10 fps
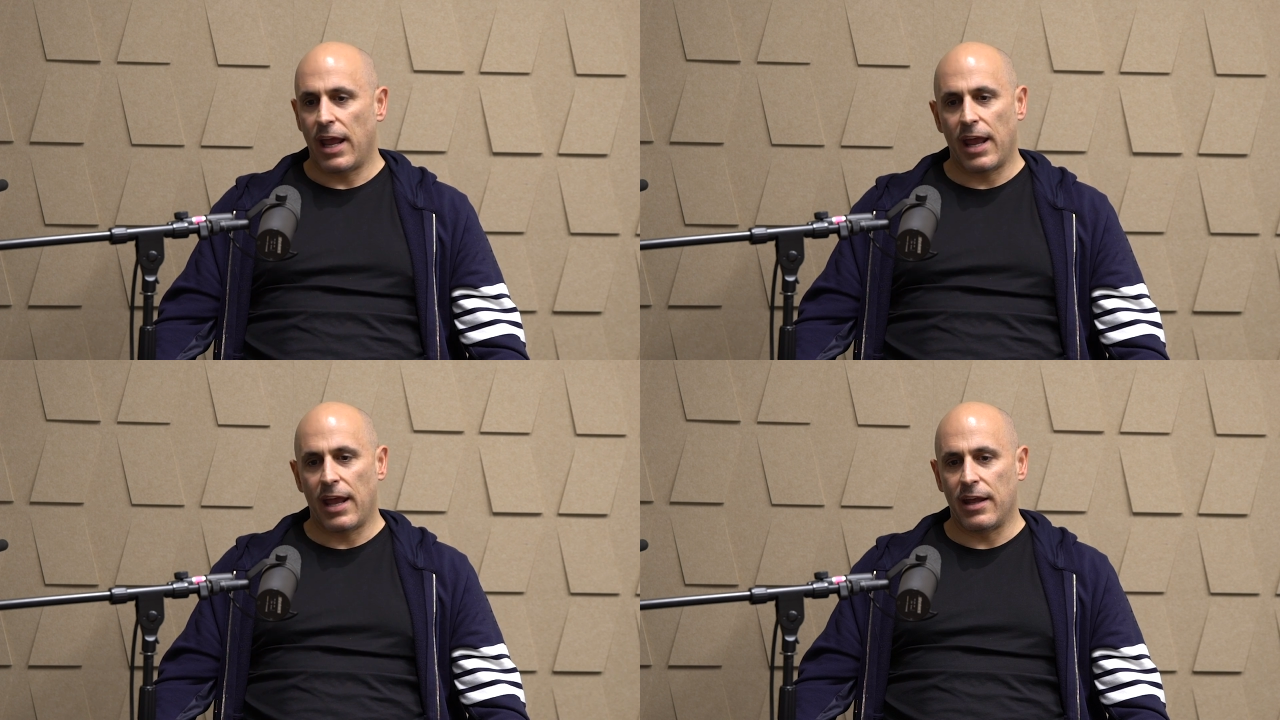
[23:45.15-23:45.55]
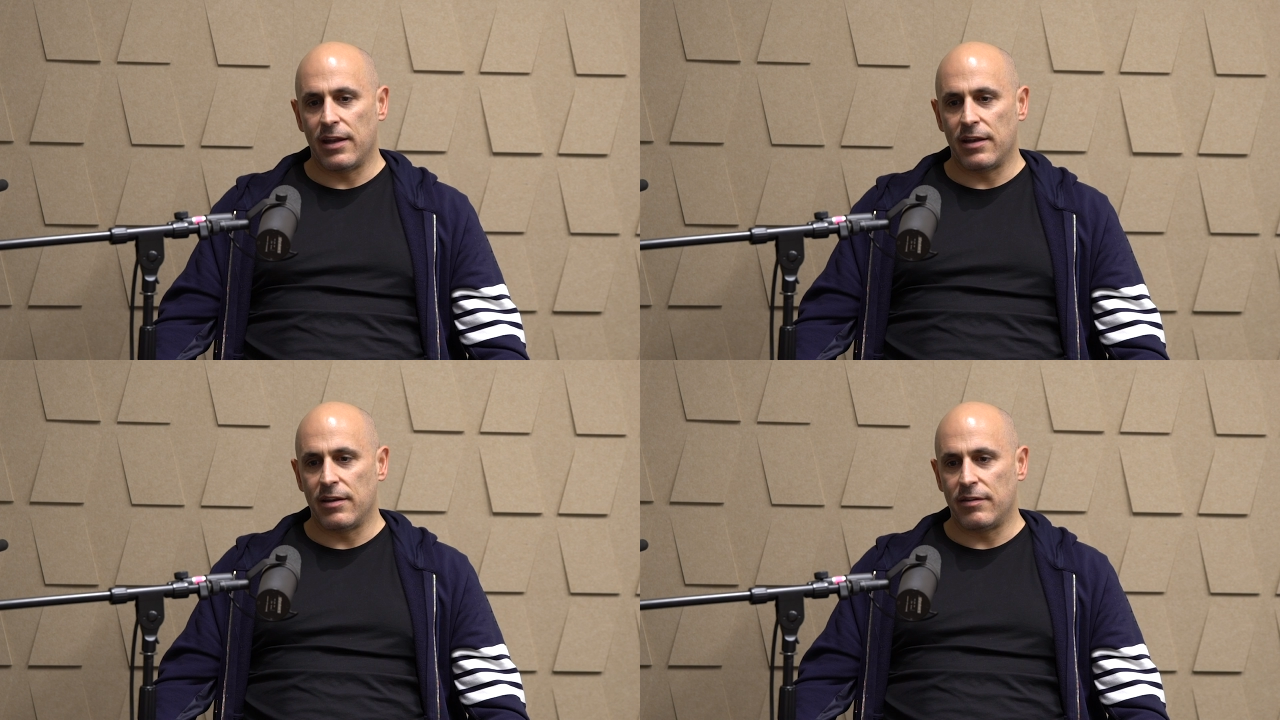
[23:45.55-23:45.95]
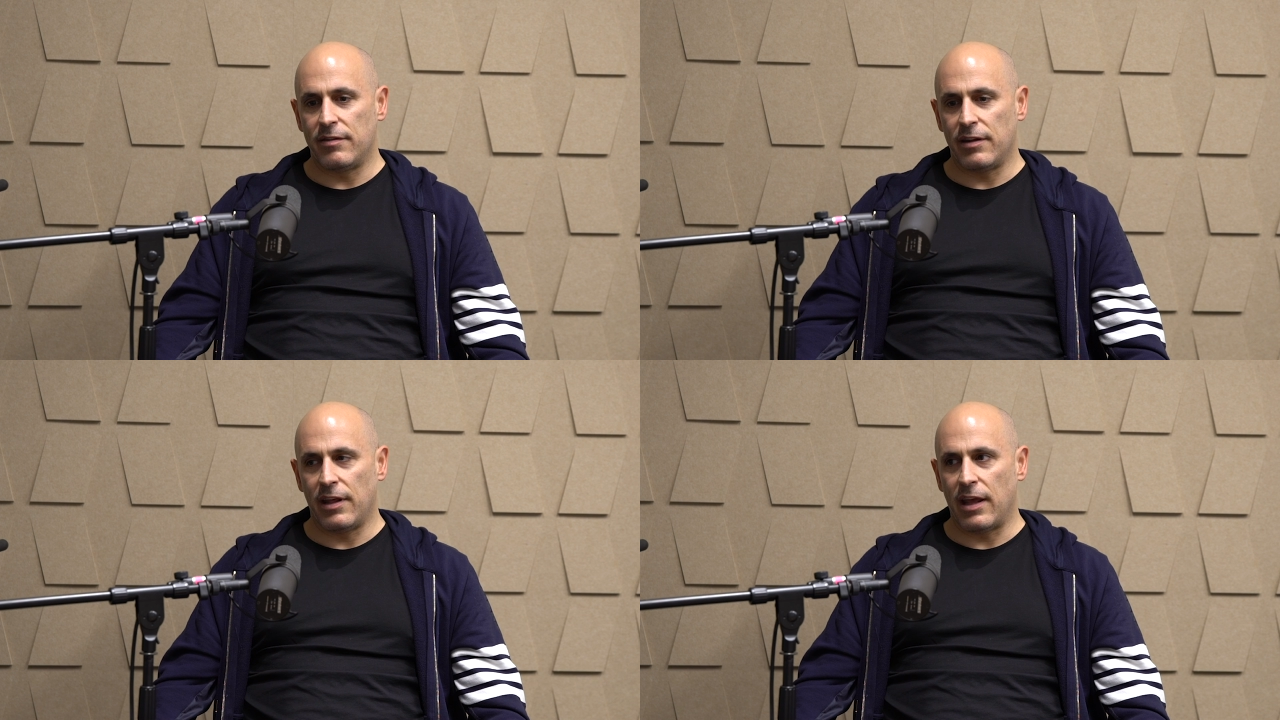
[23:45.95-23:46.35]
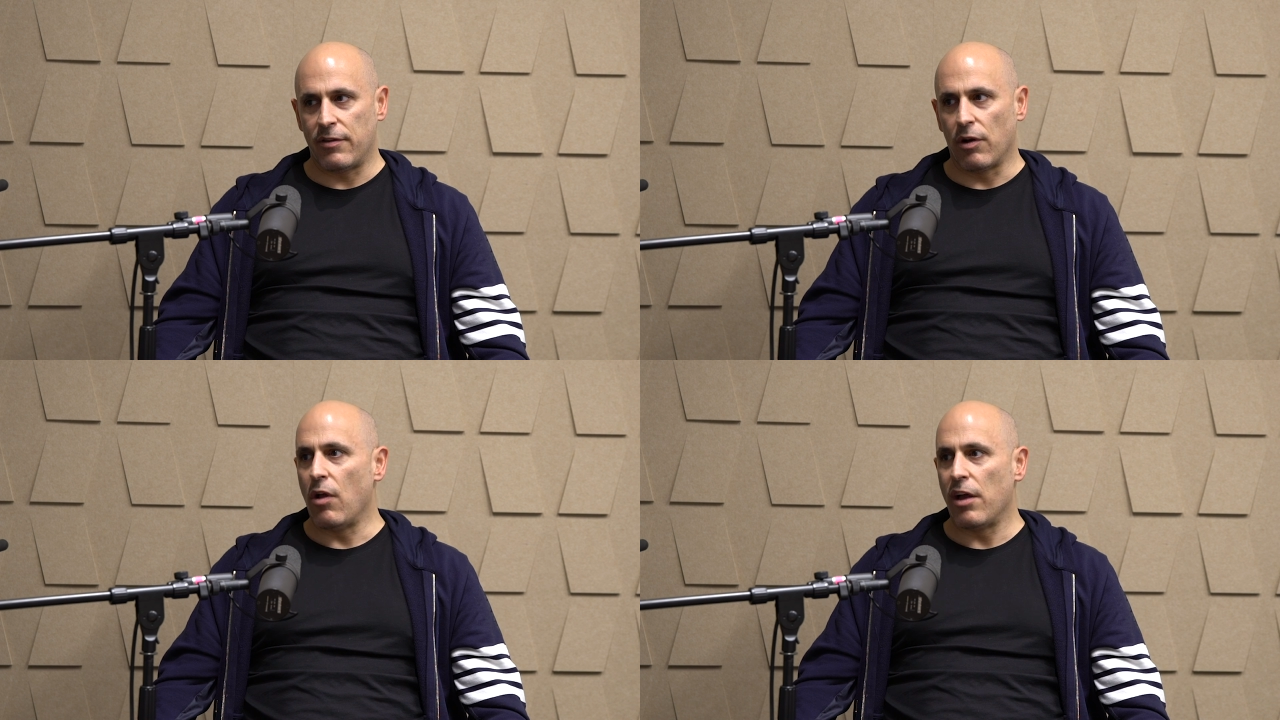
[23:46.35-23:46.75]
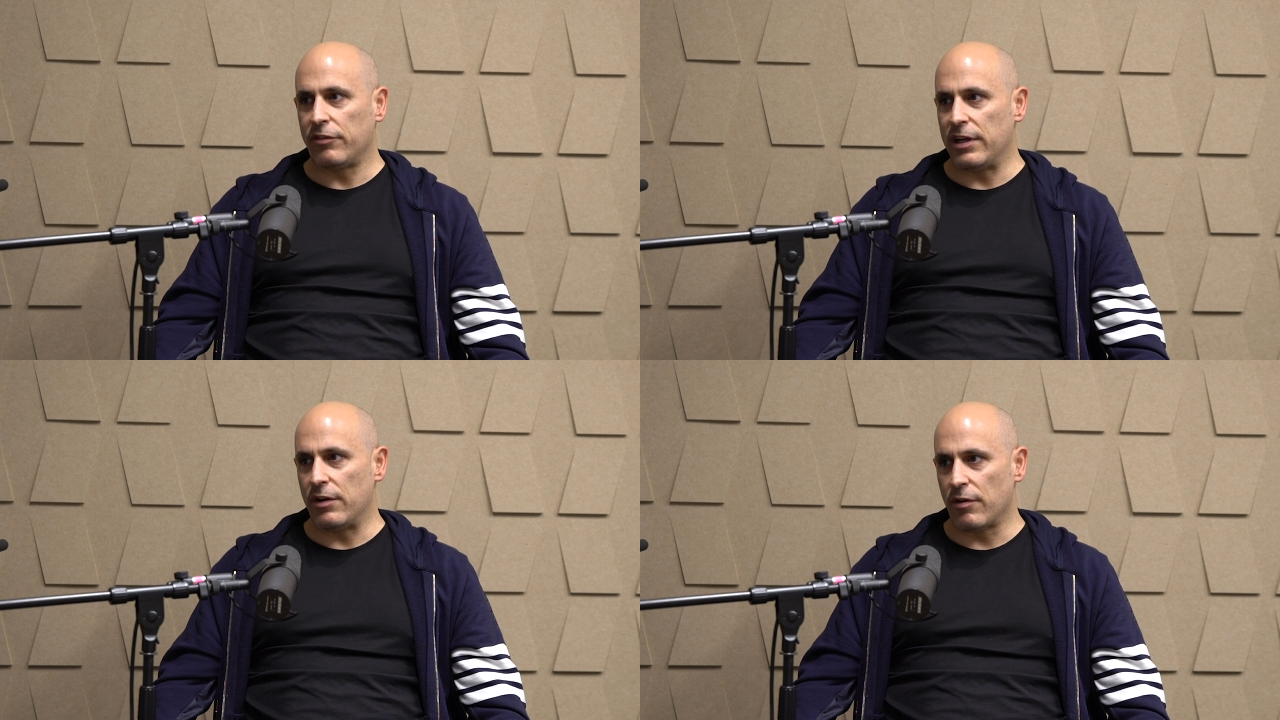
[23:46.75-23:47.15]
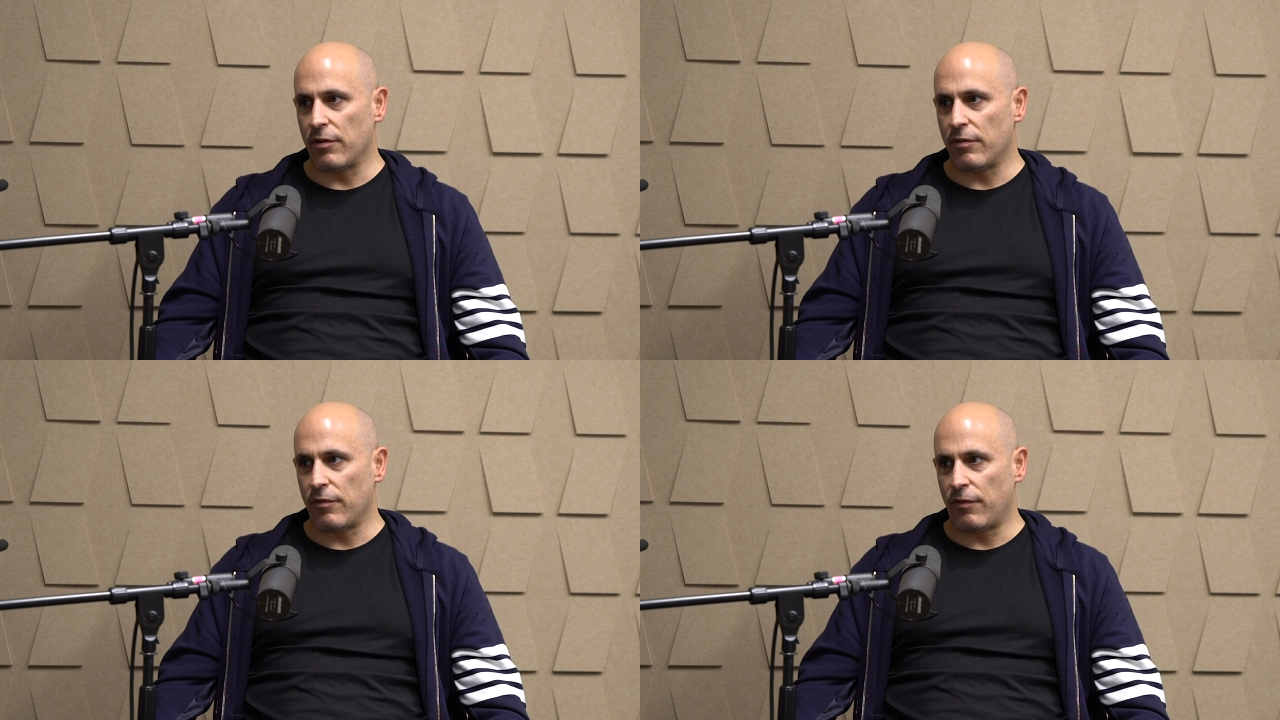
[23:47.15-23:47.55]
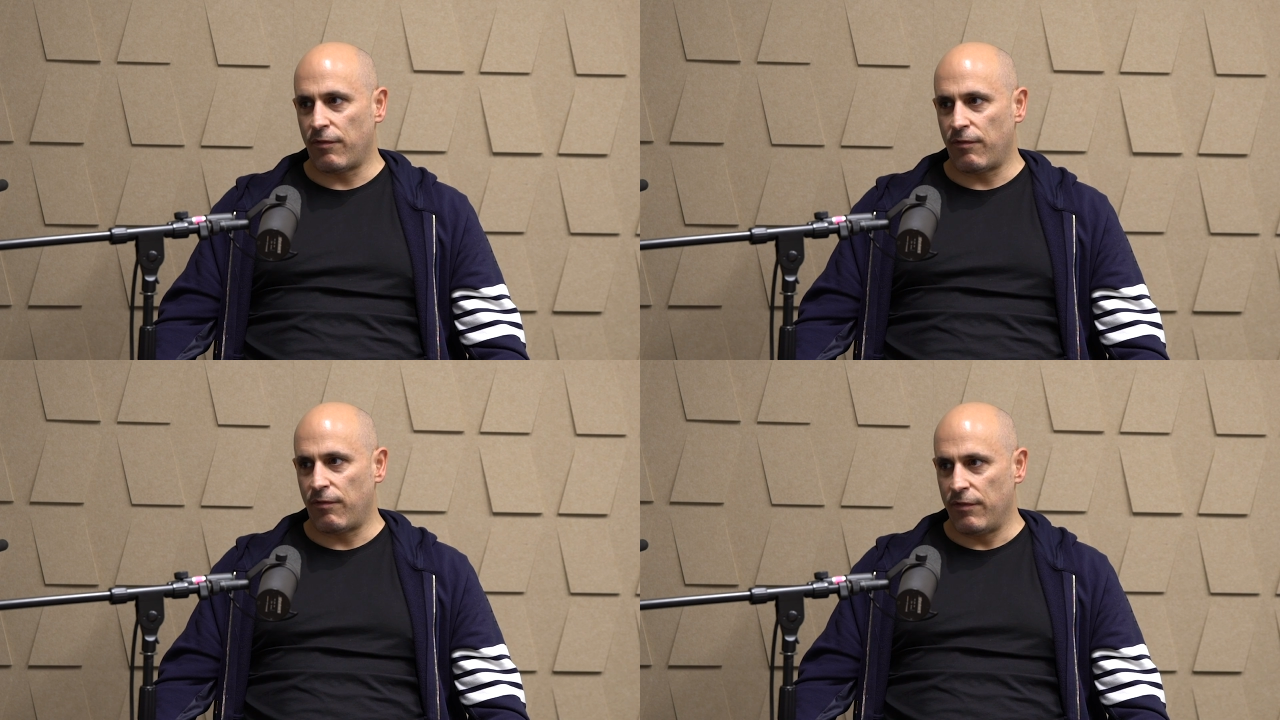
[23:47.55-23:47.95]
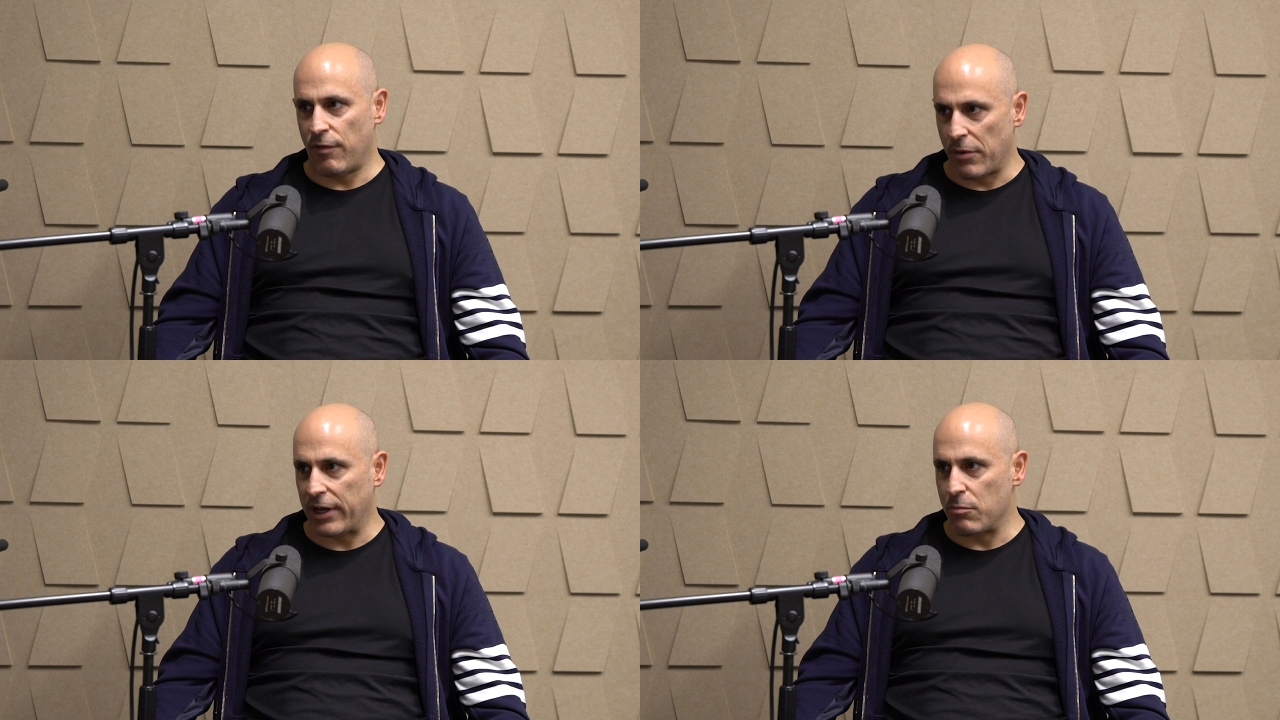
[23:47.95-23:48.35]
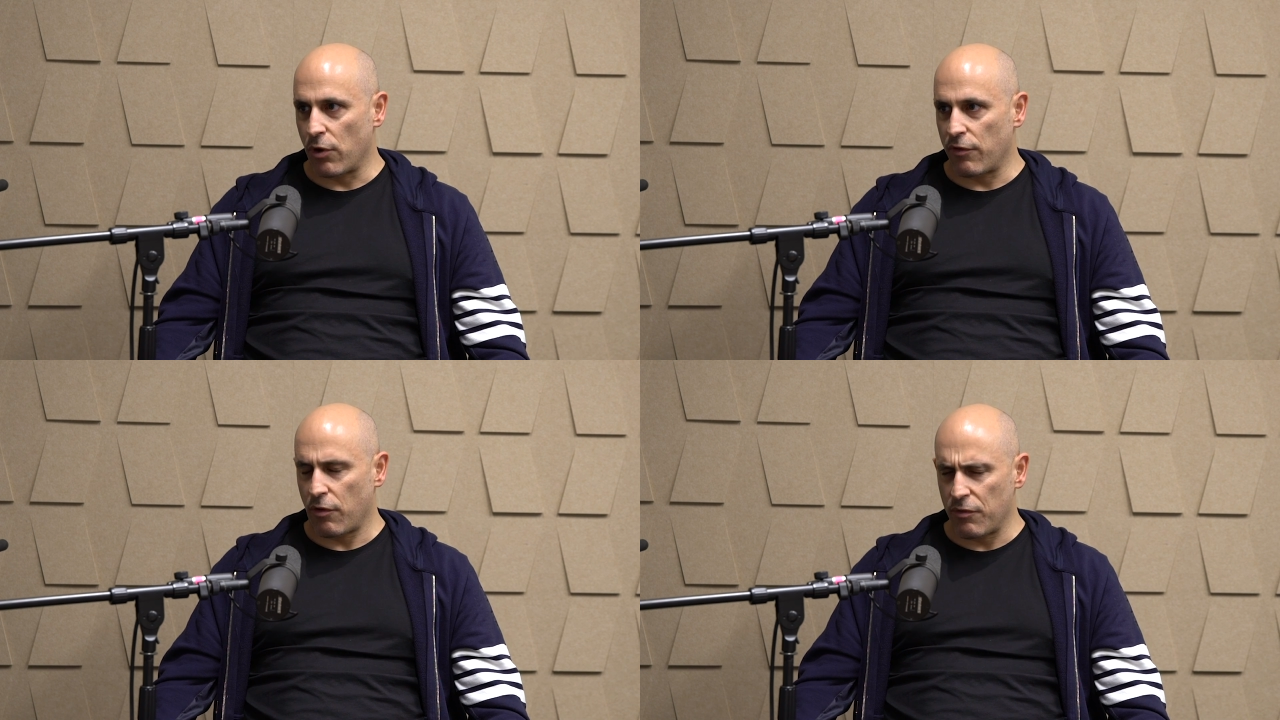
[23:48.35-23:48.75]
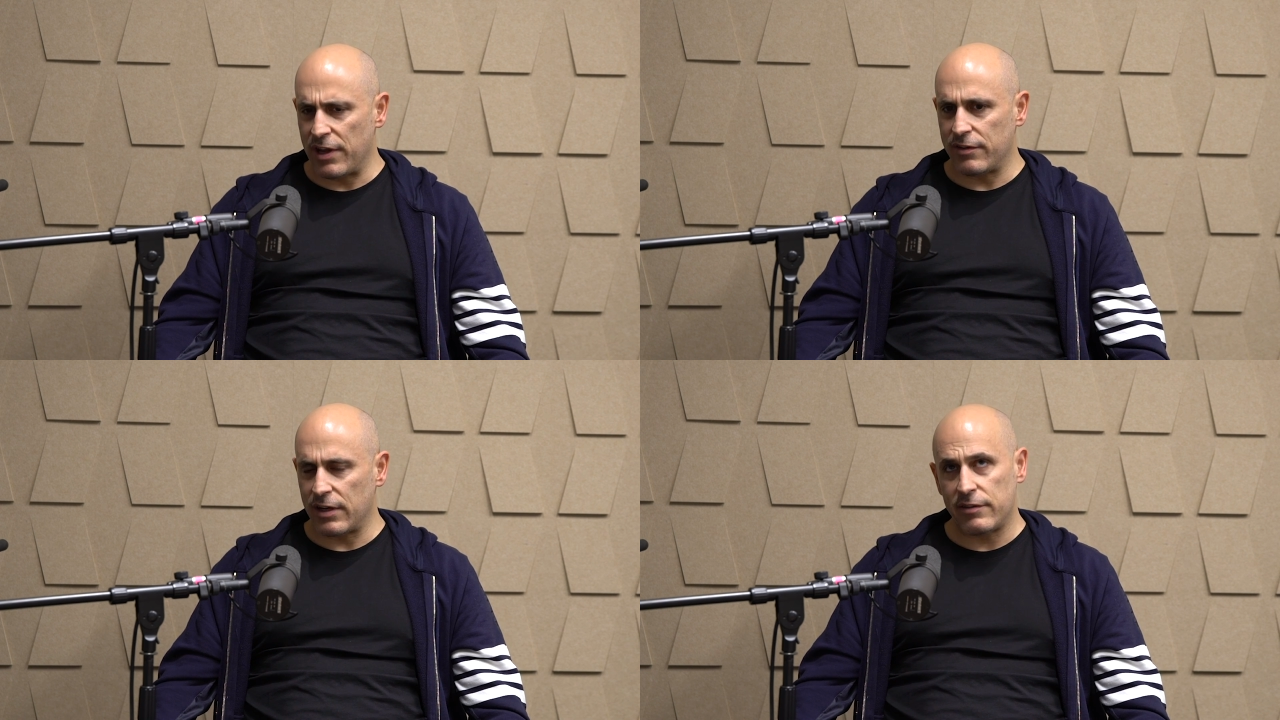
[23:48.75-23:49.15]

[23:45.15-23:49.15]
and they're a loss leader for brick and mortar for a reason.